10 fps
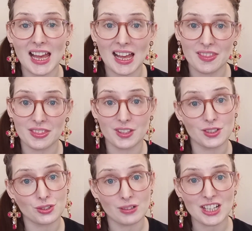at
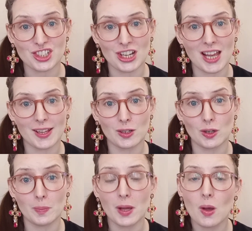the Trash
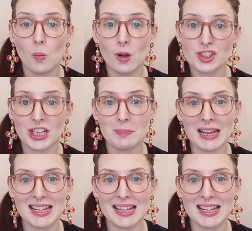nightclub, watching